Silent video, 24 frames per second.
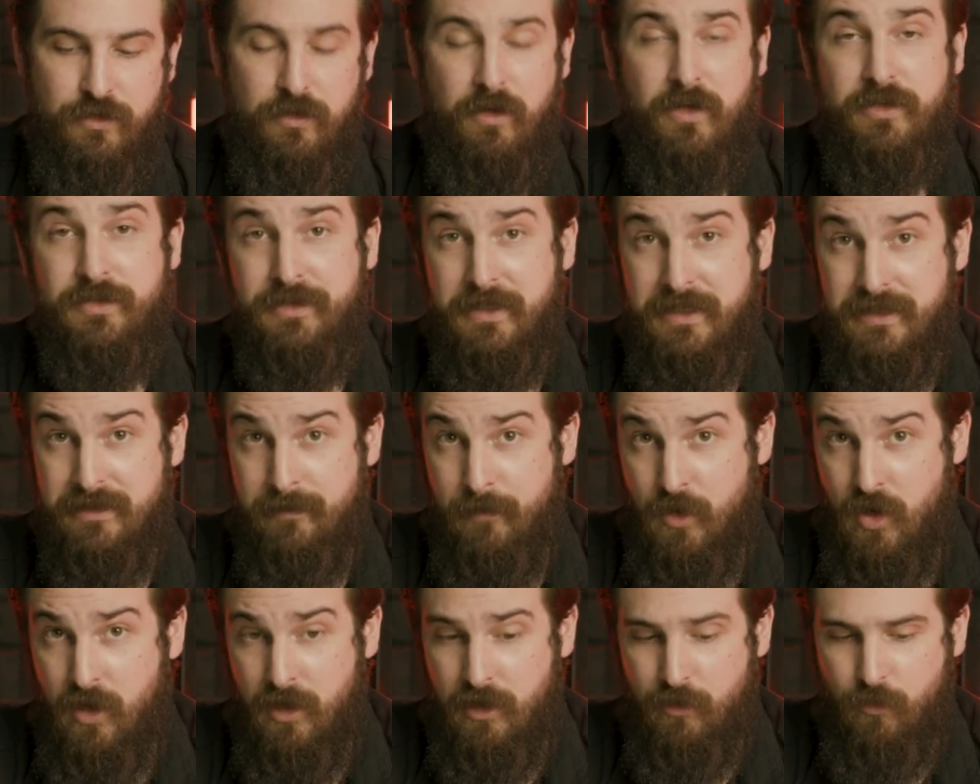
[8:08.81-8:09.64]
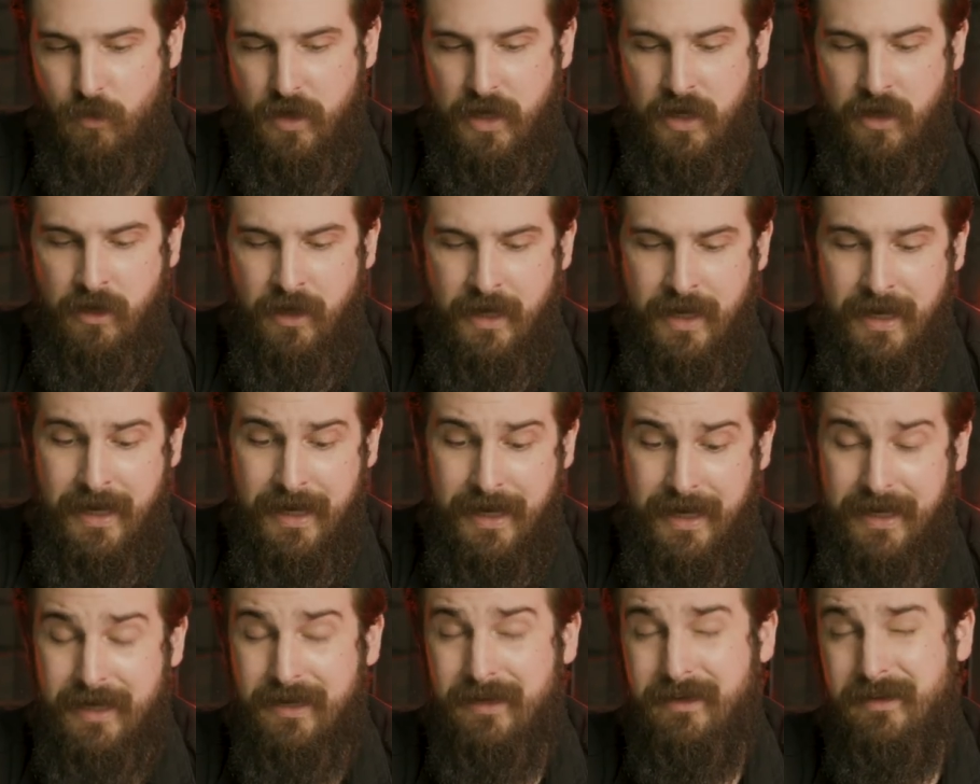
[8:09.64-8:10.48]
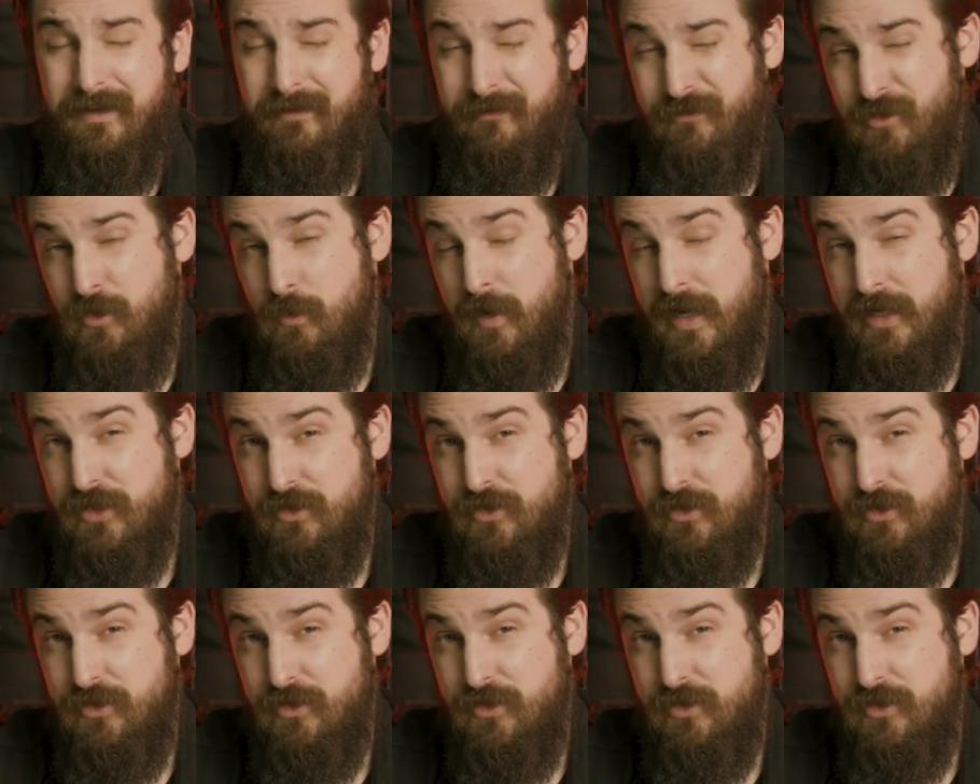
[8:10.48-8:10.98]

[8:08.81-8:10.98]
You also get some hardware and a few